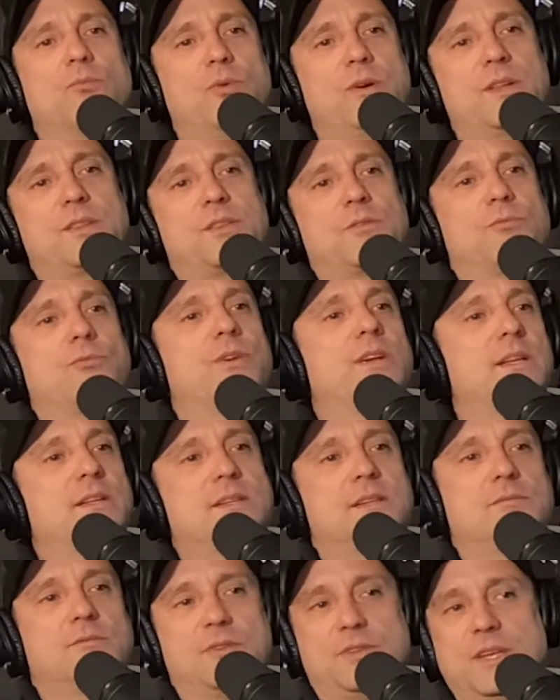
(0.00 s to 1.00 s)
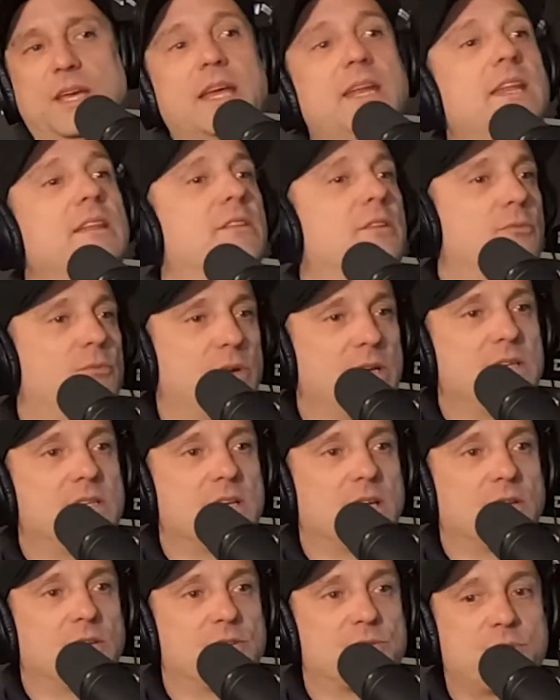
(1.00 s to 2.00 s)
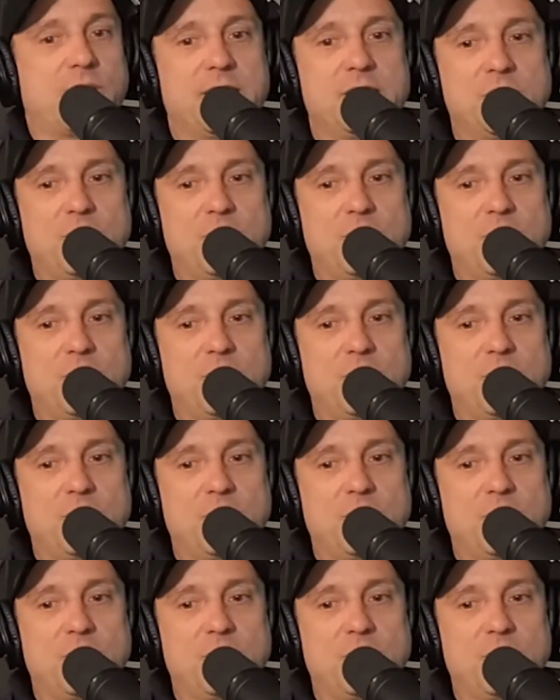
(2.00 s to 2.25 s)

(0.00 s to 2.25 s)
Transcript: with with any of the retailers, right?